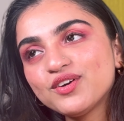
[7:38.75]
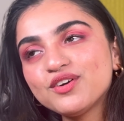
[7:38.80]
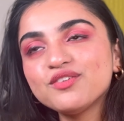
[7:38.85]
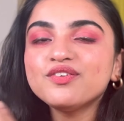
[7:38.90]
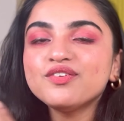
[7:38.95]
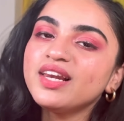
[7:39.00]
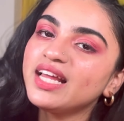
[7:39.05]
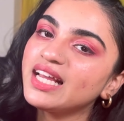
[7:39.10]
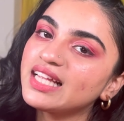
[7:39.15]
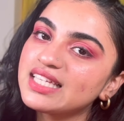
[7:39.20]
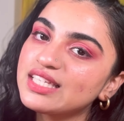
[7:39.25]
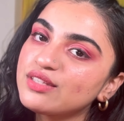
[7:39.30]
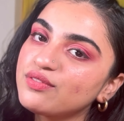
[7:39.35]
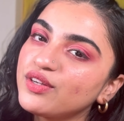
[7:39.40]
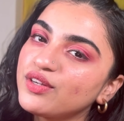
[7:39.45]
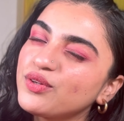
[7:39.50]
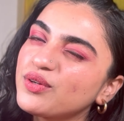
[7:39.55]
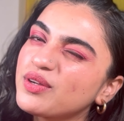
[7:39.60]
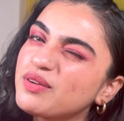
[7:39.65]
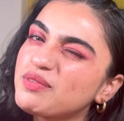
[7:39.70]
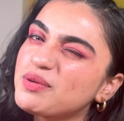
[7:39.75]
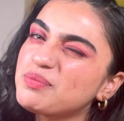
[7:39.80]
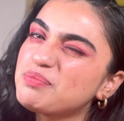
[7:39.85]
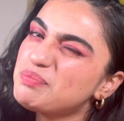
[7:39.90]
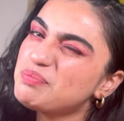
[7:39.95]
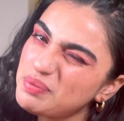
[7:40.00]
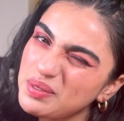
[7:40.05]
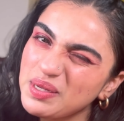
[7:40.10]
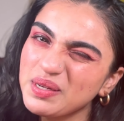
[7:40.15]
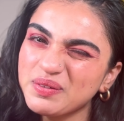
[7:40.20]
If you like this video, give a
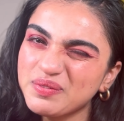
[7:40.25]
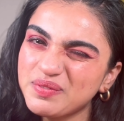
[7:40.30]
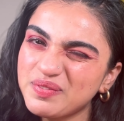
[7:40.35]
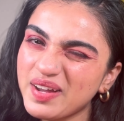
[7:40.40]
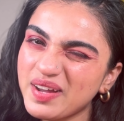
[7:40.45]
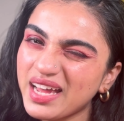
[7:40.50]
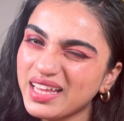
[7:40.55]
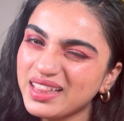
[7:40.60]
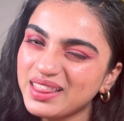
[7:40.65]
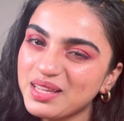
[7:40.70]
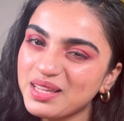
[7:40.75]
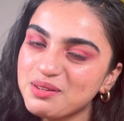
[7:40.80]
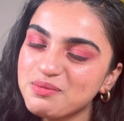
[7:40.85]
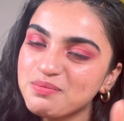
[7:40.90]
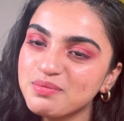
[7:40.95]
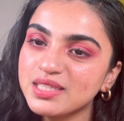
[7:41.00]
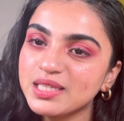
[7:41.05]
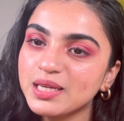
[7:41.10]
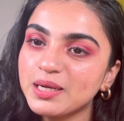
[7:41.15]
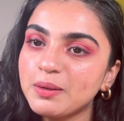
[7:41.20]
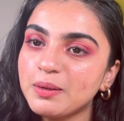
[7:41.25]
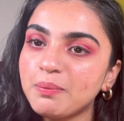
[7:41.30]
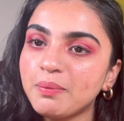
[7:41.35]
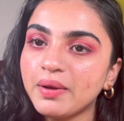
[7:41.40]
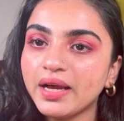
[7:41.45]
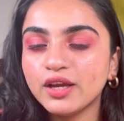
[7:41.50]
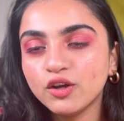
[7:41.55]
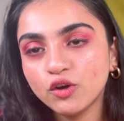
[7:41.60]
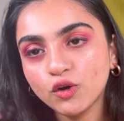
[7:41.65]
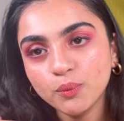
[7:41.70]
big fat thumbs up.
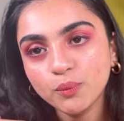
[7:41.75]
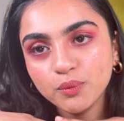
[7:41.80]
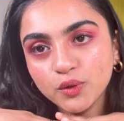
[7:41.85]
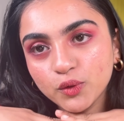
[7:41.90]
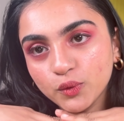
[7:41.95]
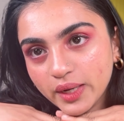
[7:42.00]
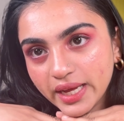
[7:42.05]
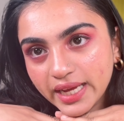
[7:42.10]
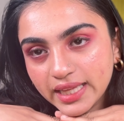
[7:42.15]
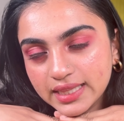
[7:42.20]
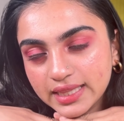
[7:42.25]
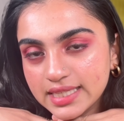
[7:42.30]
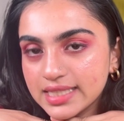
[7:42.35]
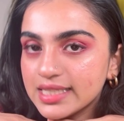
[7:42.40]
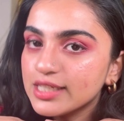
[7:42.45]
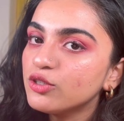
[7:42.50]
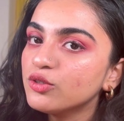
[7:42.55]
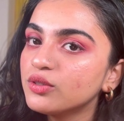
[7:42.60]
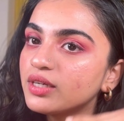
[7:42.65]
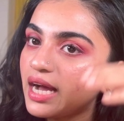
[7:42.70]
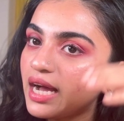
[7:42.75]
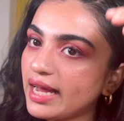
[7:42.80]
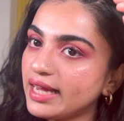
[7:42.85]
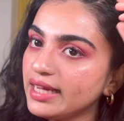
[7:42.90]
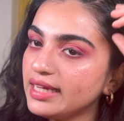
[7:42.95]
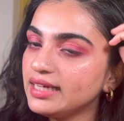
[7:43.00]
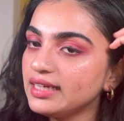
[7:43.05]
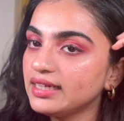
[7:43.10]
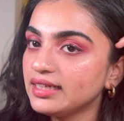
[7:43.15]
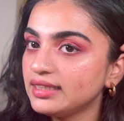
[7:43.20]
I hope you like this look.
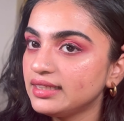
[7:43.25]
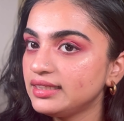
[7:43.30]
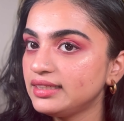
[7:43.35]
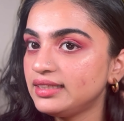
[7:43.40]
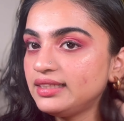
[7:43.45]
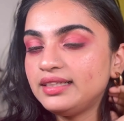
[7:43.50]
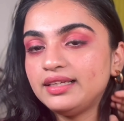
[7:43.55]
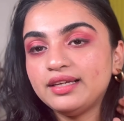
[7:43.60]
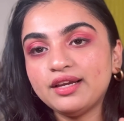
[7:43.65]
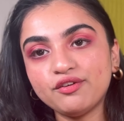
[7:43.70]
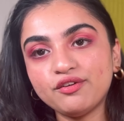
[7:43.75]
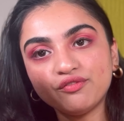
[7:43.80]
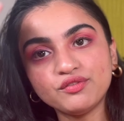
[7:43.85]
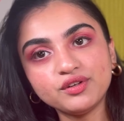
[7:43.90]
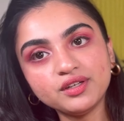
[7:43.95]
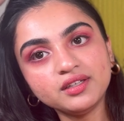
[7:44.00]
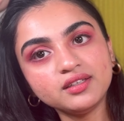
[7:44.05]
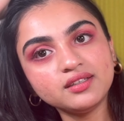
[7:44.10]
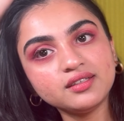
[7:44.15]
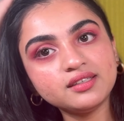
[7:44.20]
I loved it.